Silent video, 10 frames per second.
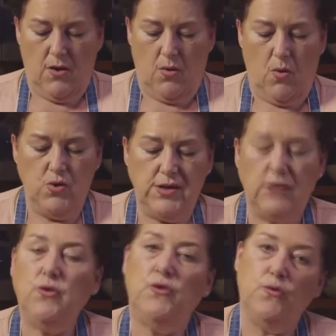All you
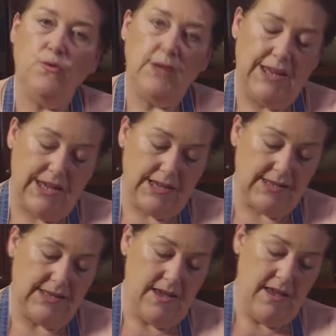need to do
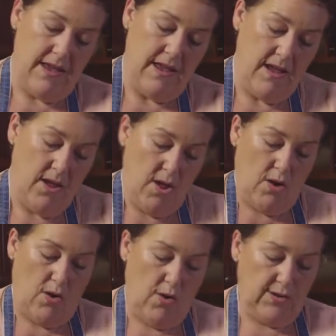is
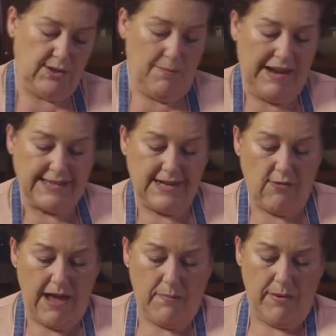close the
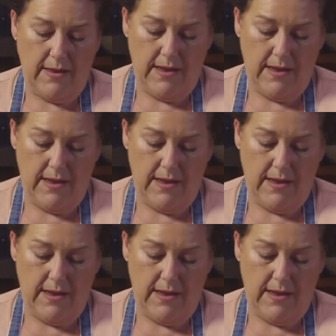plastic wrap.